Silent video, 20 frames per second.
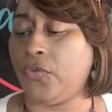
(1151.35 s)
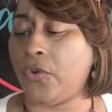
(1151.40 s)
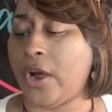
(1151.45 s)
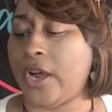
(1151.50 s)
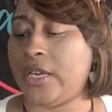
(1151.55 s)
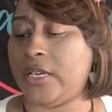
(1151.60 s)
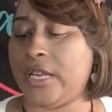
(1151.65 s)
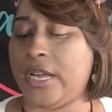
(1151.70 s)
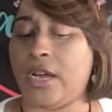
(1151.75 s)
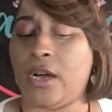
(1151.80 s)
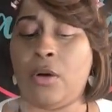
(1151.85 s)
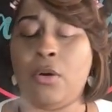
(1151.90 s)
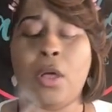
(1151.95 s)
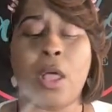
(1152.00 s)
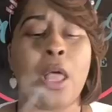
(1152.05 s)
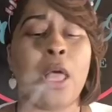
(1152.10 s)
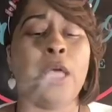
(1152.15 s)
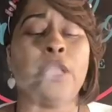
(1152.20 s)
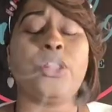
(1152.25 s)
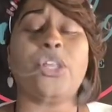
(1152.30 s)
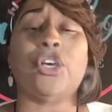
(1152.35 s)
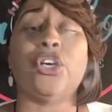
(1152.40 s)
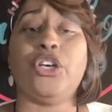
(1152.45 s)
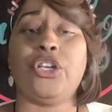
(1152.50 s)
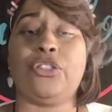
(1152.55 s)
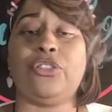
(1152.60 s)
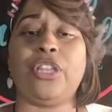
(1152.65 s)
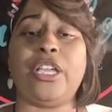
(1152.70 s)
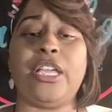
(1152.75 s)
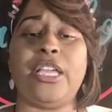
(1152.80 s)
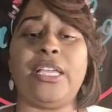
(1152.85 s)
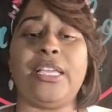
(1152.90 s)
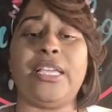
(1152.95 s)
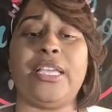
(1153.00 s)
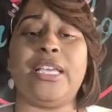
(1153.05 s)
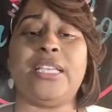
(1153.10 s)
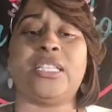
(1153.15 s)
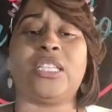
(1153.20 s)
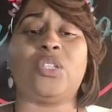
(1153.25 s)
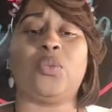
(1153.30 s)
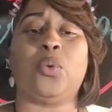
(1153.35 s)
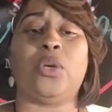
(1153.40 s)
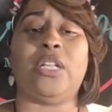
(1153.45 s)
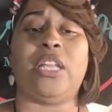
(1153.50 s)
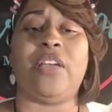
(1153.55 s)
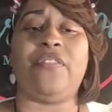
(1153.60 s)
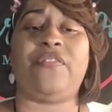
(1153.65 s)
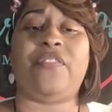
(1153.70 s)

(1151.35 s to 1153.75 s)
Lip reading: right now. The good thing is when they